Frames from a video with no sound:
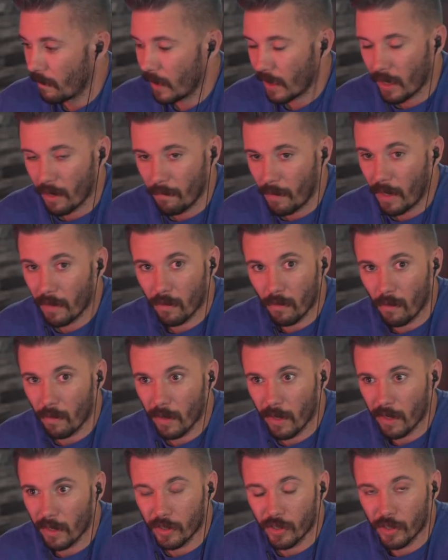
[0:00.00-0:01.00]
Like, I'm not
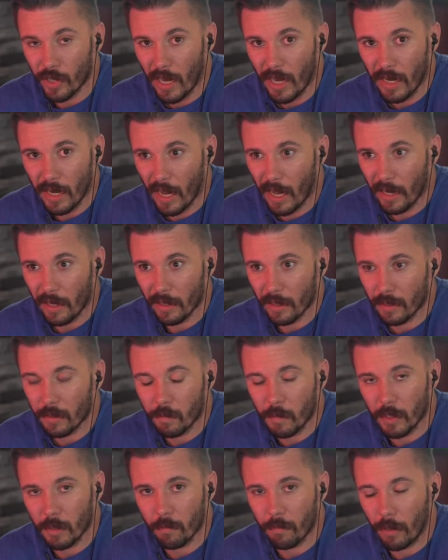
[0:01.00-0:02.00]
throwing any shade at
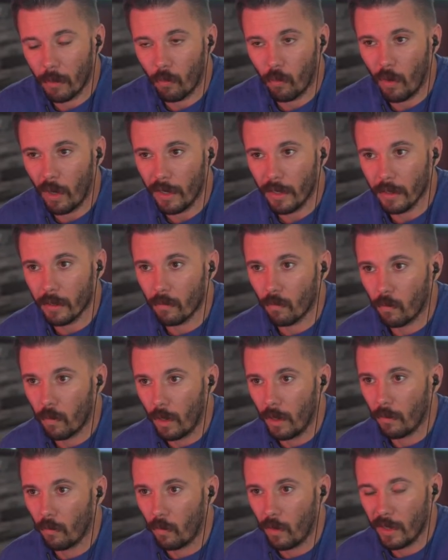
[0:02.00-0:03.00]
it, but what
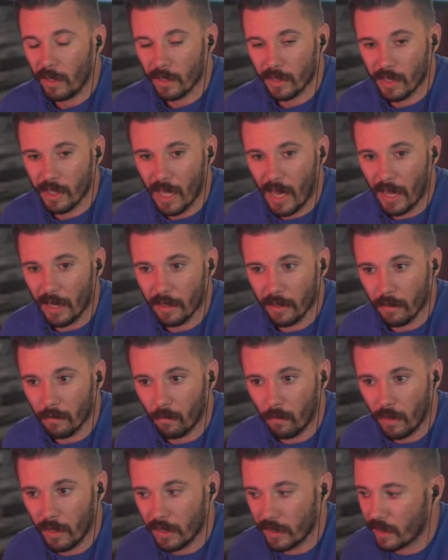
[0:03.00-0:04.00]
is that?
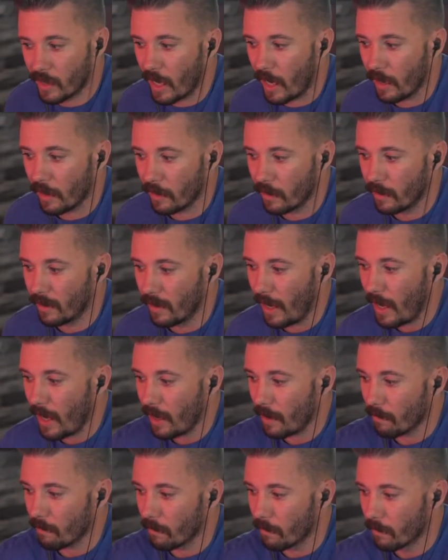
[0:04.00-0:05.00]
What is that
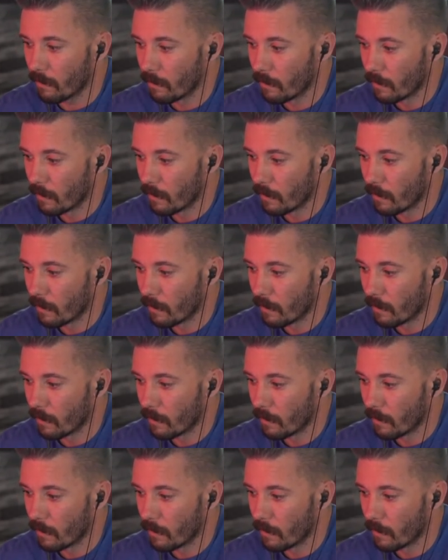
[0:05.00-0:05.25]
name?